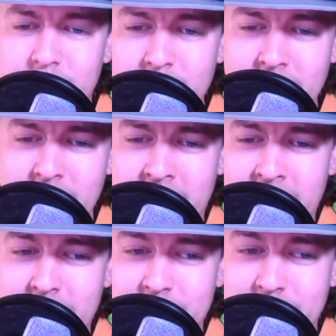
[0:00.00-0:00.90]

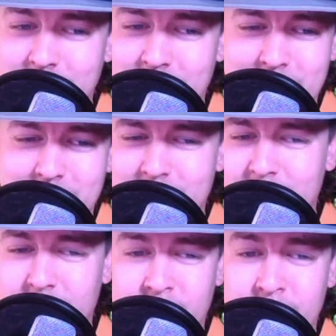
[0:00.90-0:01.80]

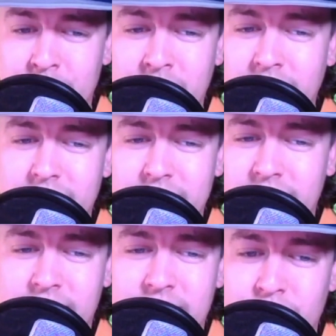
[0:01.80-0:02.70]
To me, this
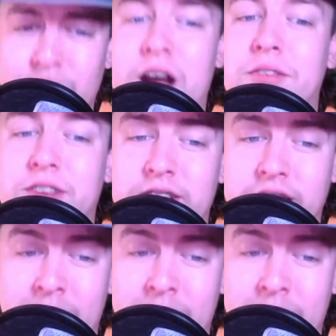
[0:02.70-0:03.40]
is a travesty.